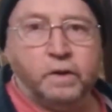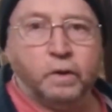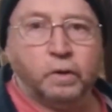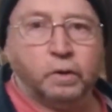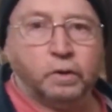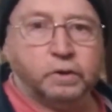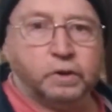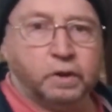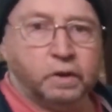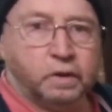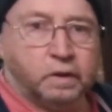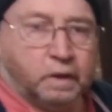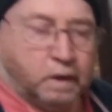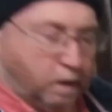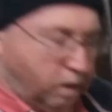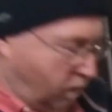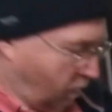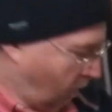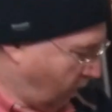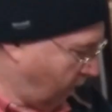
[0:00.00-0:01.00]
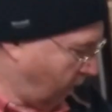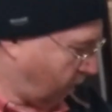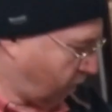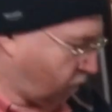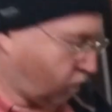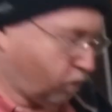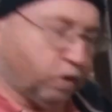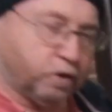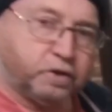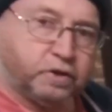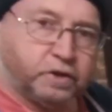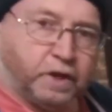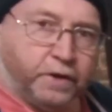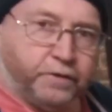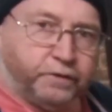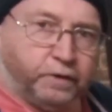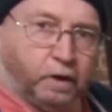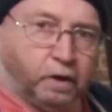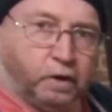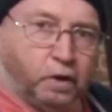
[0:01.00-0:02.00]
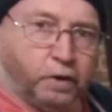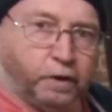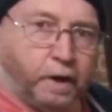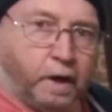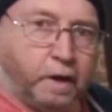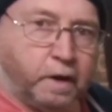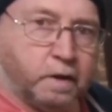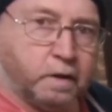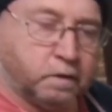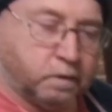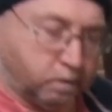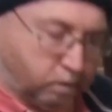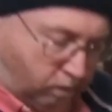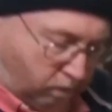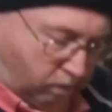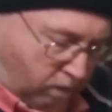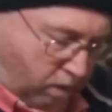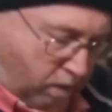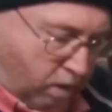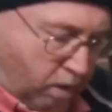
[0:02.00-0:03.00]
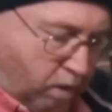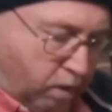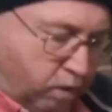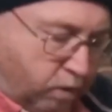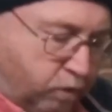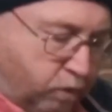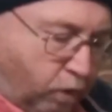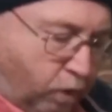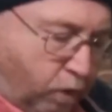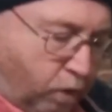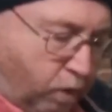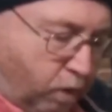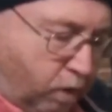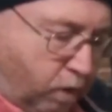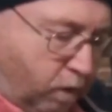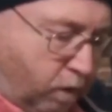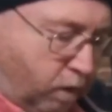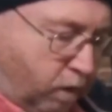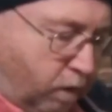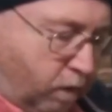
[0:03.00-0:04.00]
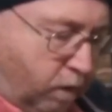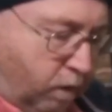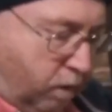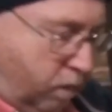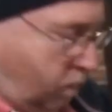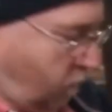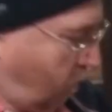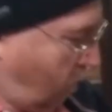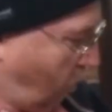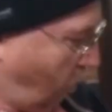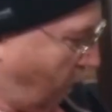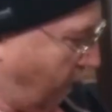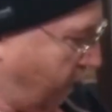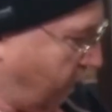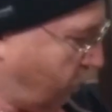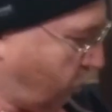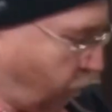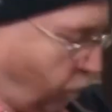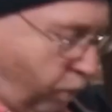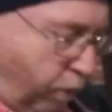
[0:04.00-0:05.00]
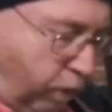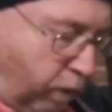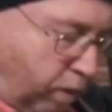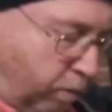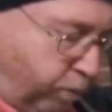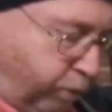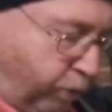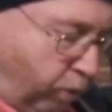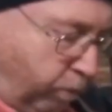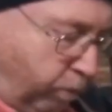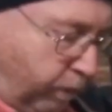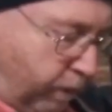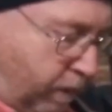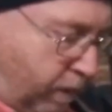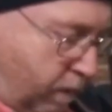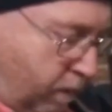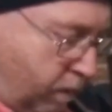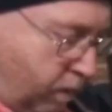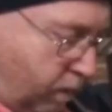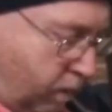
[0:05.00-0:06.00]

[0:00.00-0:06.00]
Note, and it's got central locking. So when it's working properly,